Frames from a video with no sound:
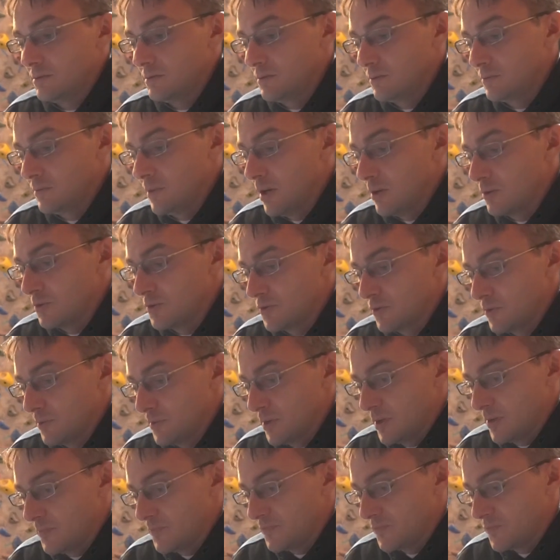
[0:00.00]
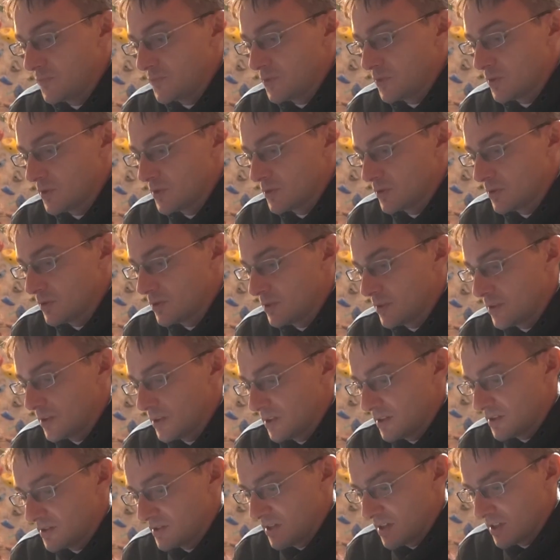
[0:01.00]
routes for me. So let's go to
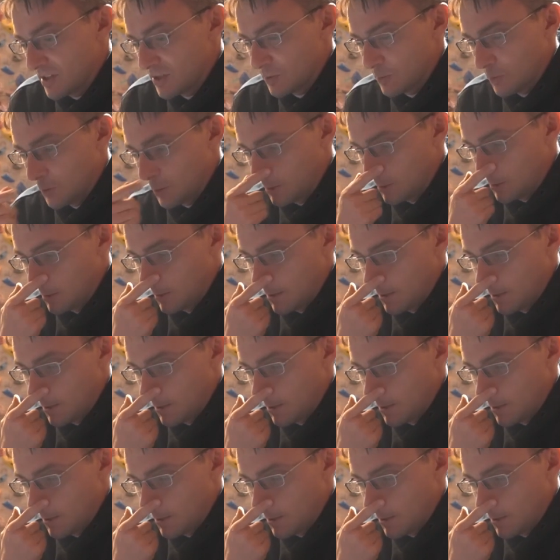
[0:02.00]
this next one.